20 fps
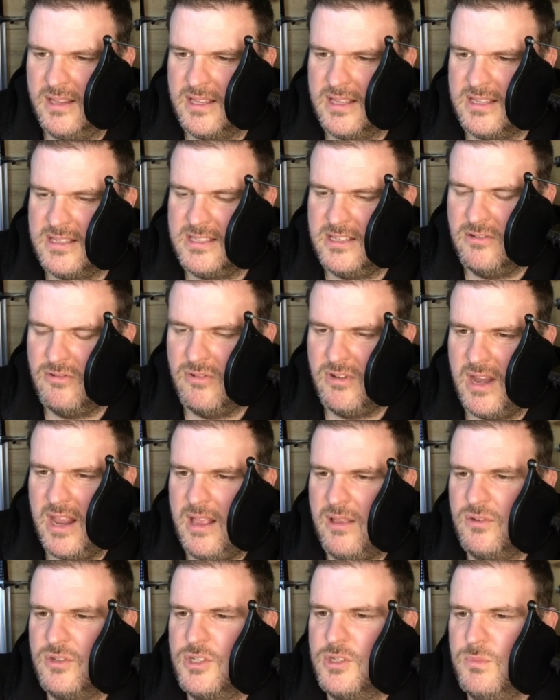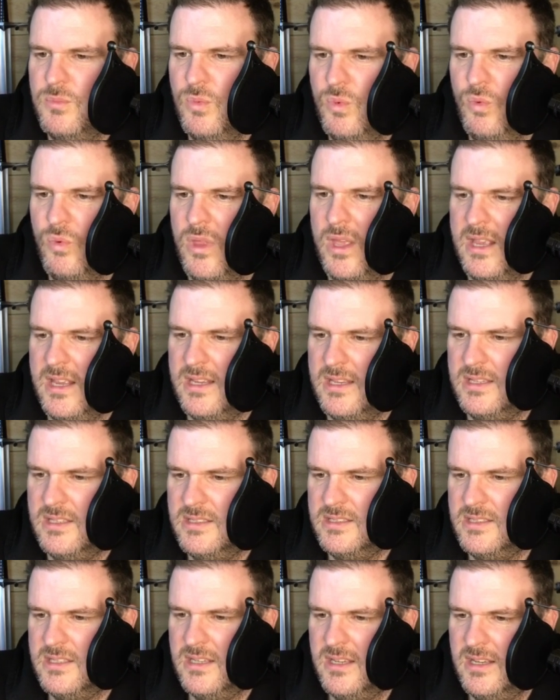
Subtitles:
considering how small that is